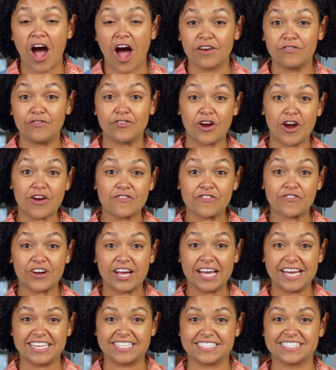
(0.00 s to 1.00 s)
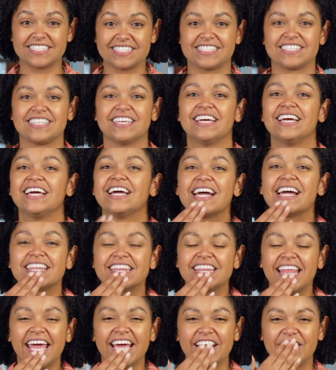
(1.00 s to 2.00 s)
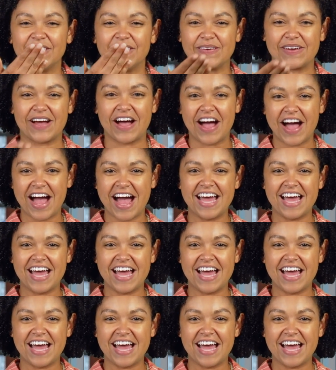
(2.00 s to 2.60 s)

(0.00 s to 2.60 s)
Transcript: for our friends. Thank you, God.